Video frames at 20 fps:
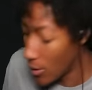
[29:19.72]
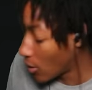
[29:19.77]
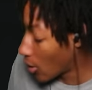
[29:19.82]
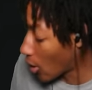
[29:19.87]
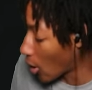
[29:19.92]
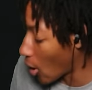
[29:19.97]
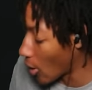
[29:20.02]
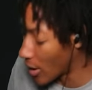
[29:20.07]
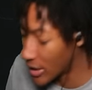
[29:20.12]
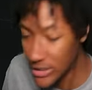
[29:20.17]

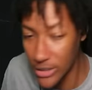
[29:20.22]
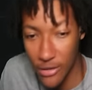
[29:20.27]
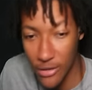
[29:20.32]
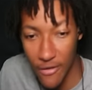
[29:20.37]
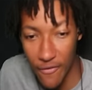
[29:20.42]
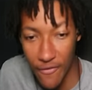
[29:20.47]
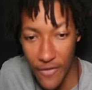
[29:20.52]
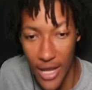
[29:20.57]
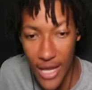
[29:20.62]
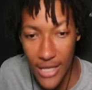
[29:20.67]
Oh, that's another
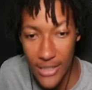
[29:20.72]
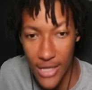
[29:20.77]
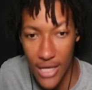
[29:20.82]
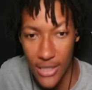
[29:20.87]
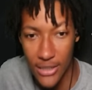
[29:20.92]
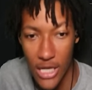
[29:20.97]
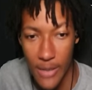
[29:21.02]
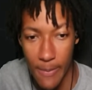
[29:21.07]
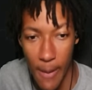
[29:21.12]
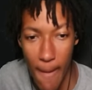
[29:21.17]
V H S
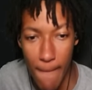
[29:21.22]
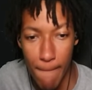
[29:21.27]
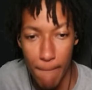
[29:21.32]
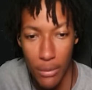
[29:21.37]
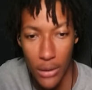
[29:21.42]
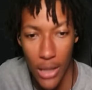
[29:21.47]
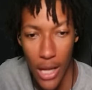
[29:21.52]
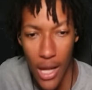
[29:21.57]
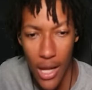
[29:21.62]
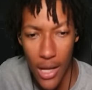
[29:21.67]
tape. I'm
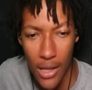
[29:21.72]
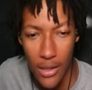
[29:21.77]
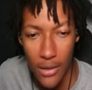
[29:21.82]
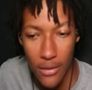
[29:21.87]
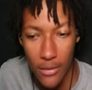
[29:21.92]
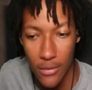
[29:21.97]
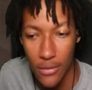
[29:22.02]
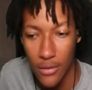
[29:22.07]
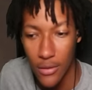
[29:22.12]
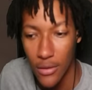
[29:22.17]
blind.
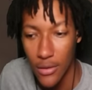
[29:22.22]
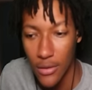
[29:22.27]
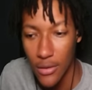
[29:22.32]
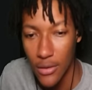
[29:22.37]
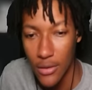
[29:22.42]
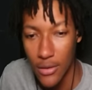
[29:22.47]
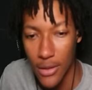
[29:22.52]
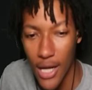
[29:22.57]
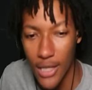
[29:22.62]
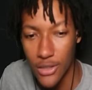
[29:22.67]

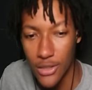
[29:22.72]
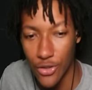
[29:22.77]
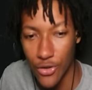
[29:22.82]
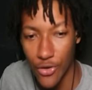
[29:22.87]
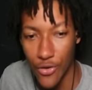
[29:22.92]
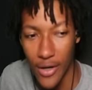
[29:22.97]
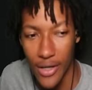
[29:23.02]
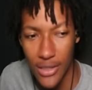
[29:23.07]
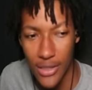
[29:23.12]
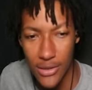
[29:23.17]
That's
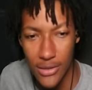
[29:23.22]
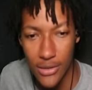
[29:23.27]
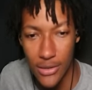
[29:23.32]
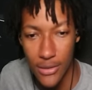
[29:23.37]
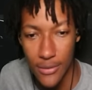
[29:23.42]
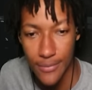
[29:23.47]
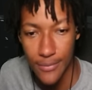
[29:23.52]
crazy.